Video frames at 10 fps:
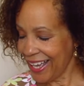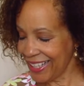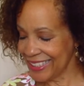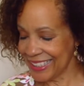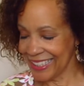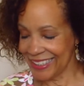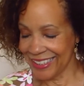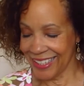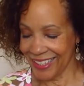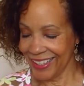I did
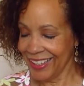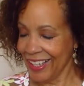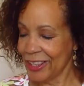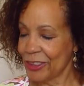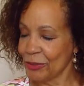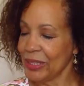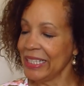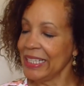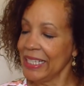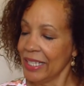uh,
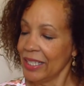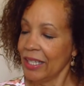three